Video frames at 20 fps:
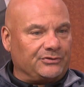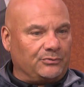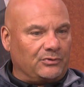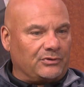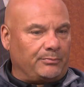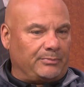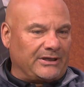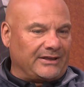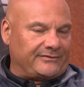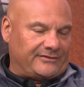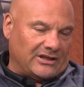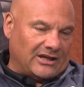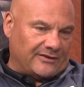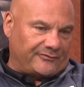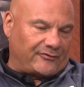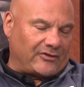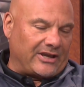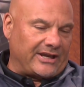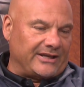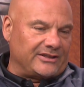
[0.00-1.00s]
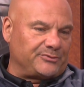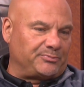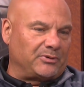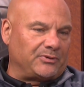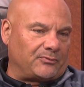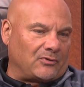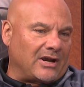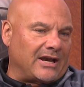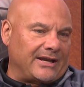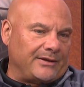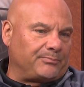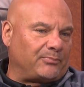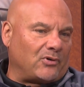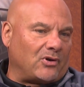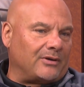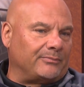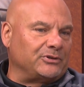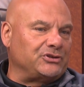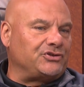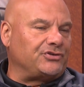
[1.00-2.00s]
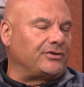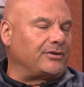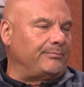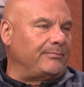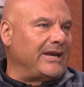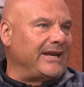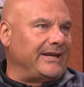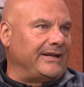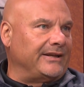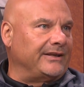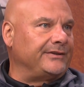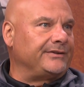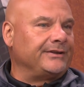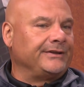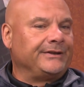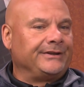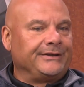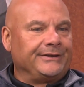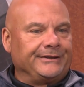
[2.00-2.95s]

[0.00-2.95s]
It would have been a tough catch, but Ryan probably should have made it.